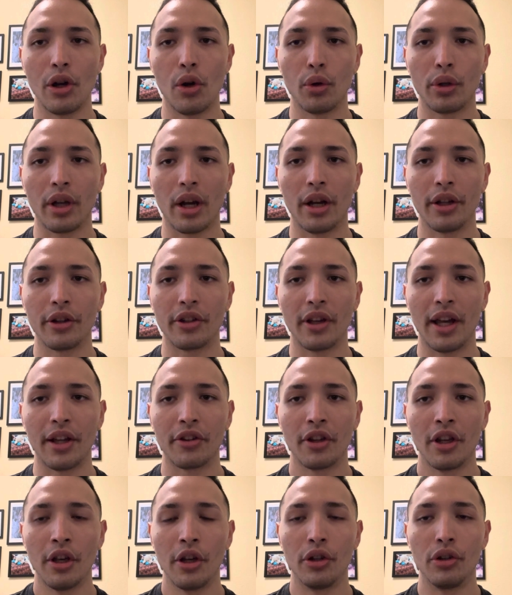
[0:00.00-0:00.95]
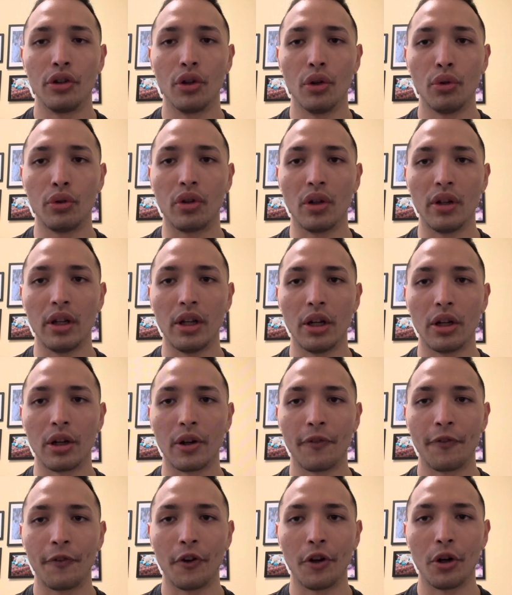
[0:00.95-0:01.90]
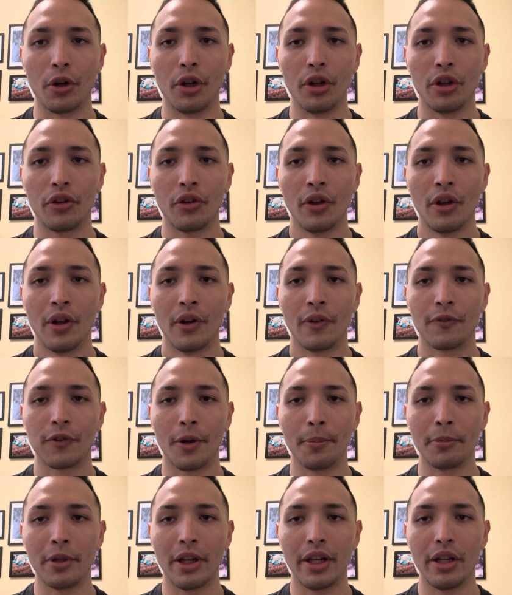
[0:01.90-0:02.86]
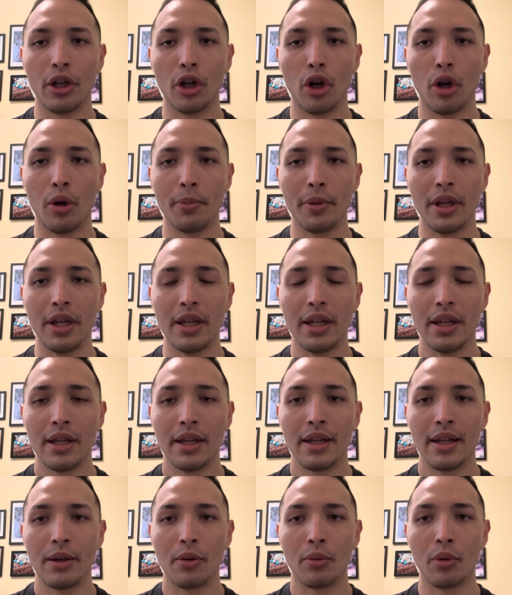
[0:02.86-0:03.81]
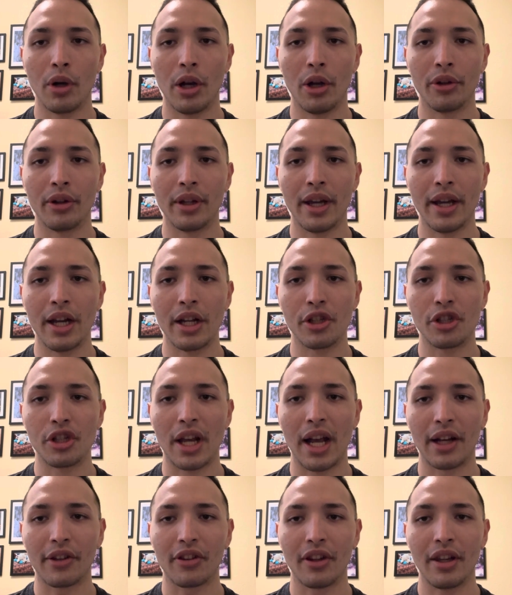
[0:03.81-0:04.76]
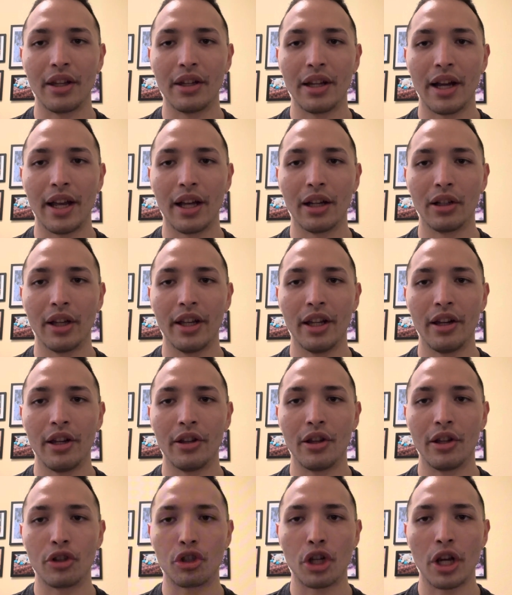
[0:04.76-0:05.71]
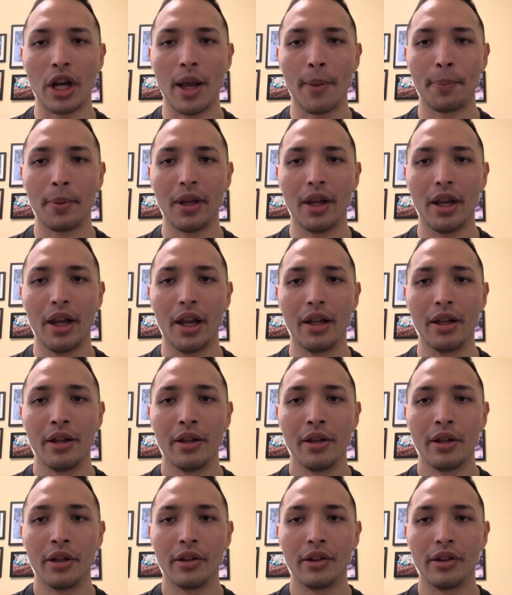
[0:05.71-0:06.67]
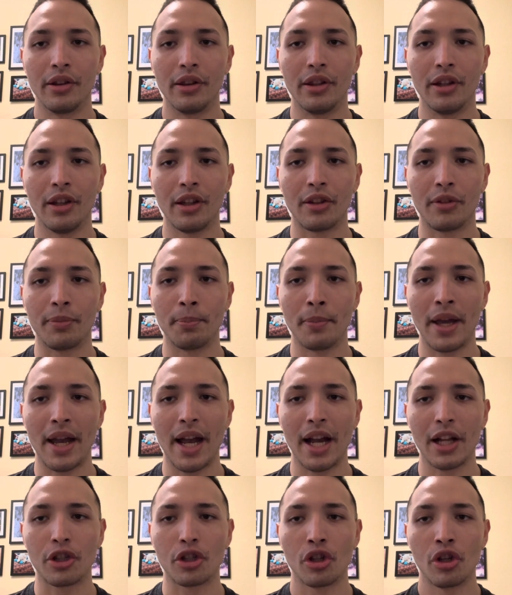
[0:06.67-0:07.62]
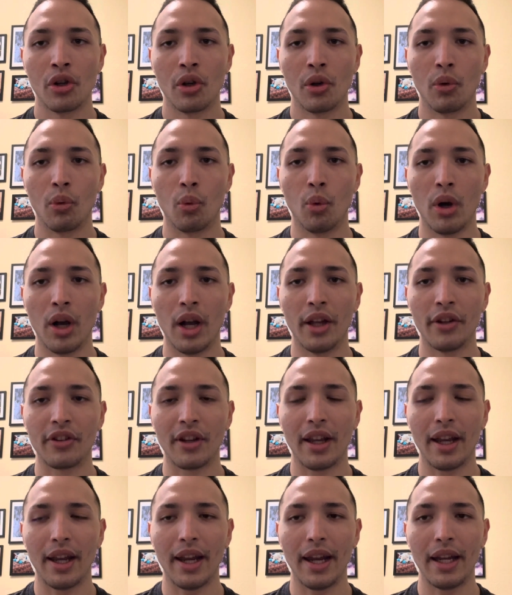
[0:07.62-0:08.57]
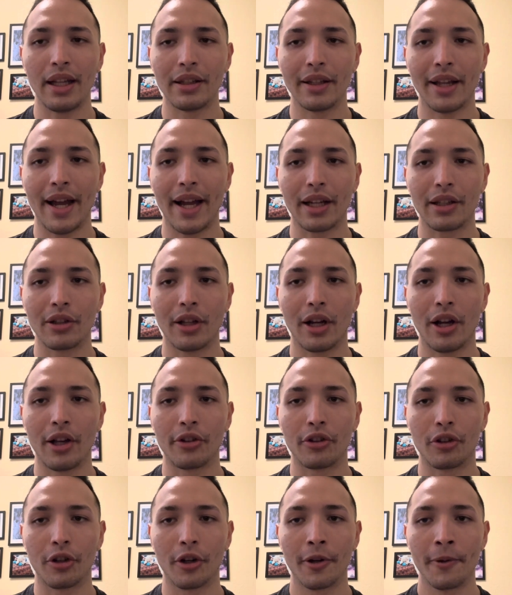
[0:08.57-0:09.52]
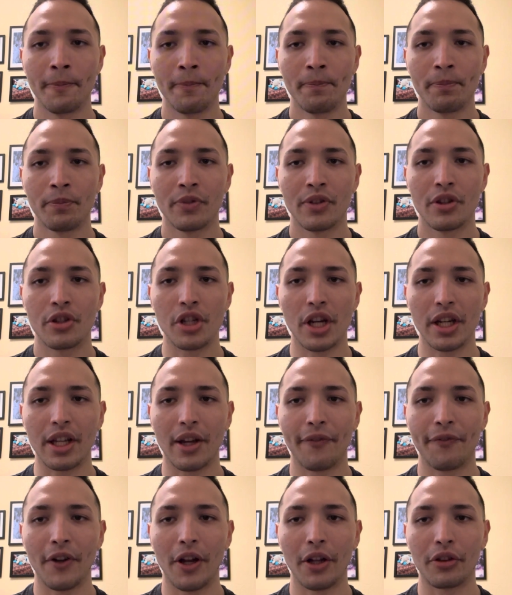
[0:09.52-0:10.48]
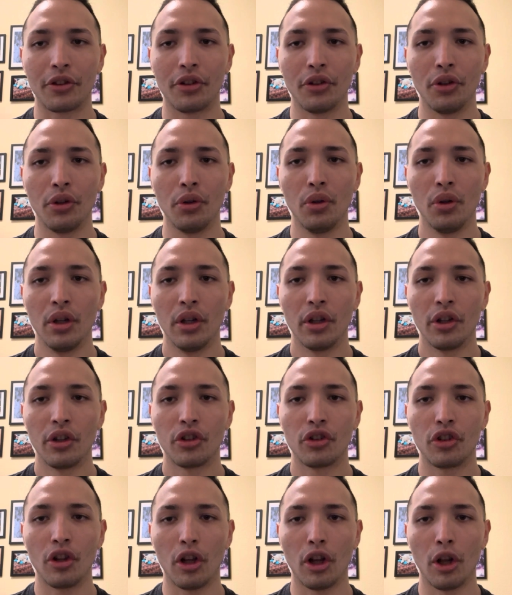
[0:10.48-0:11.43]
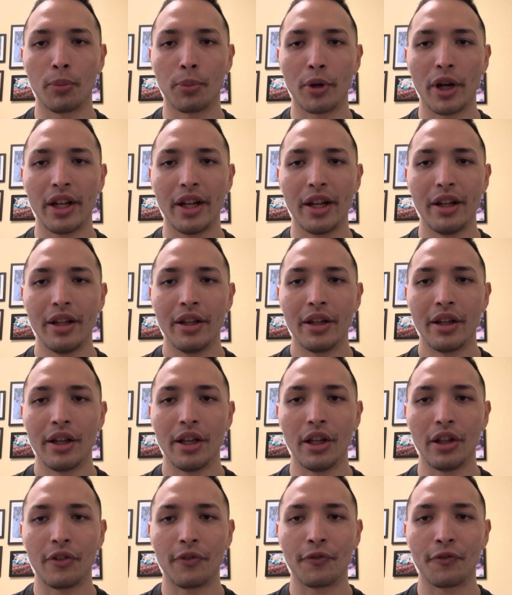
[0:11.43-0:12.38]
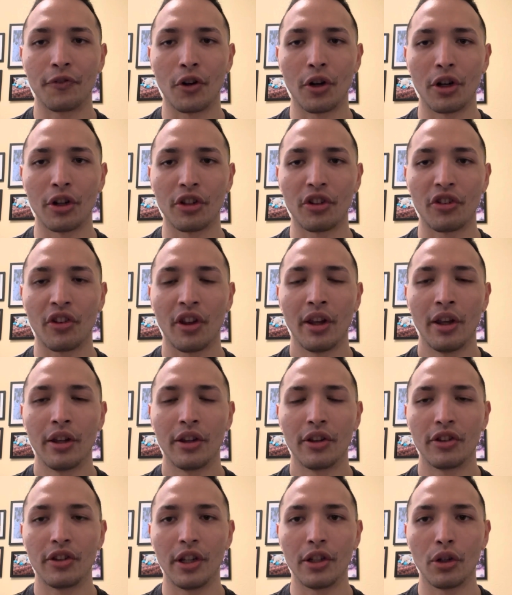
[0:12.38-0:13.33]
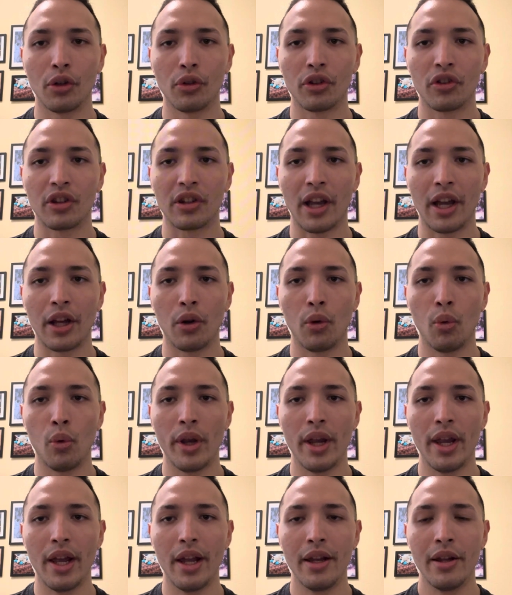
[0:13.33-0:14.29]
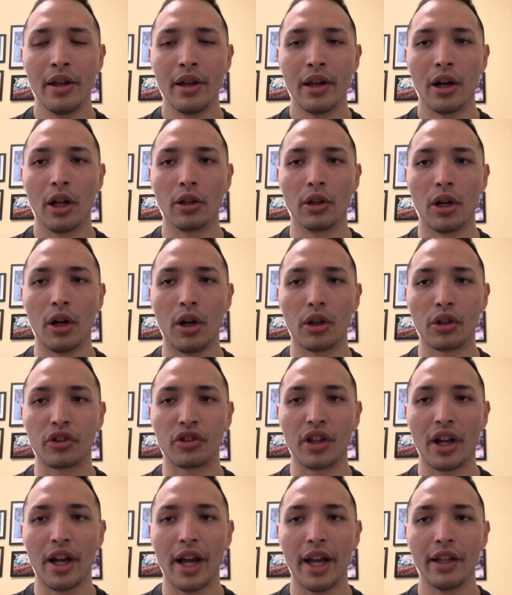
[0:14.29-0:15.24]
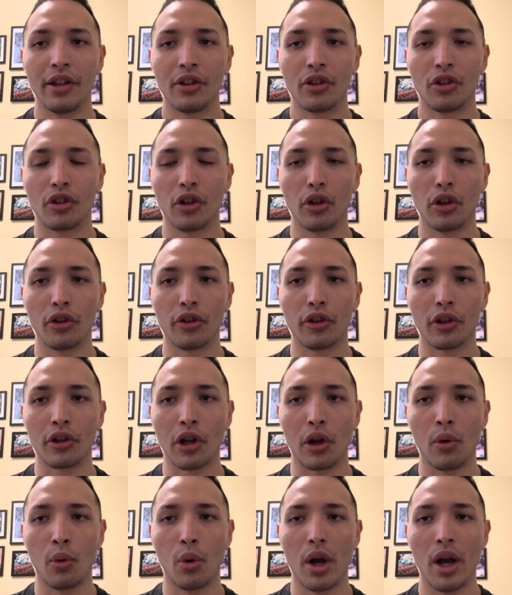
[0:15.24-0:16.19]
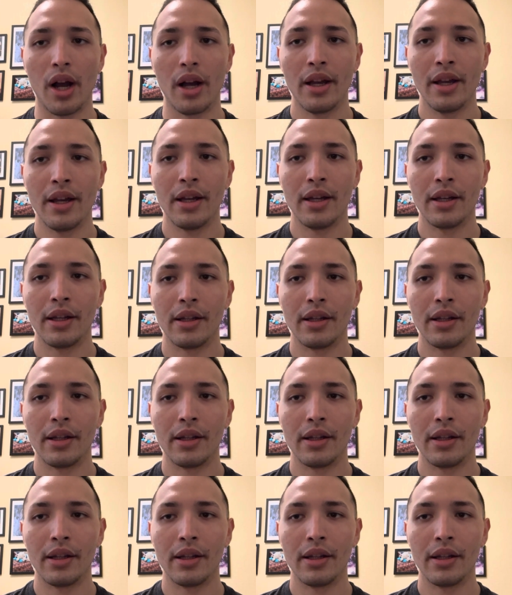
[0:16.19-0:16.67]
contest due to the interference from Naomi, while Nia Jax annihilated the champion. This match was a lackluster. Jacob Fatu celebrated his first singles title win alongside Solo Sikoa.